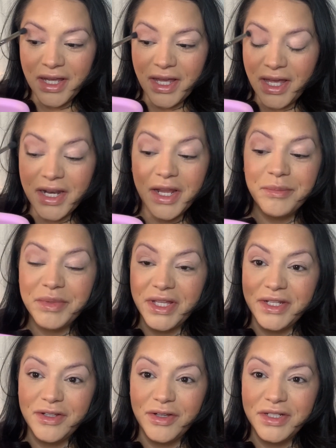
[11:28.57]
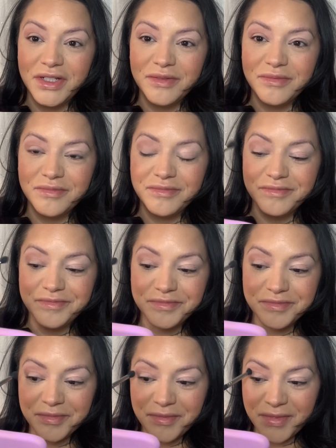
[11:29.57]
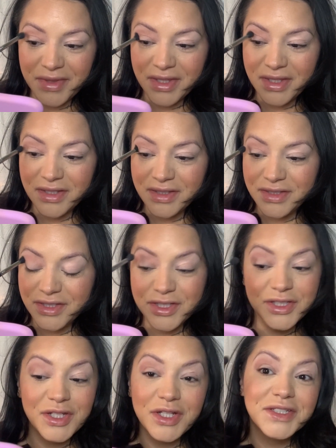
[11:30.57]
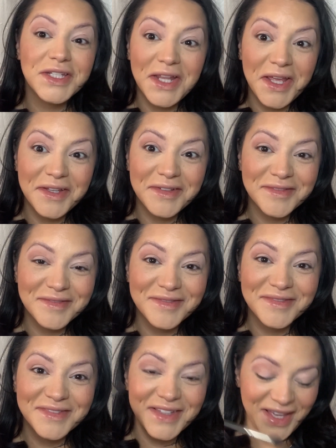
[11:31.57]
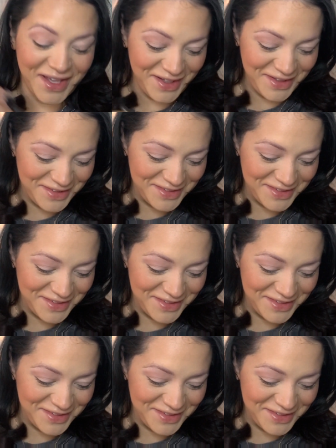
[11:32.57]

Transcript: I am planning on it. Just not today, okay?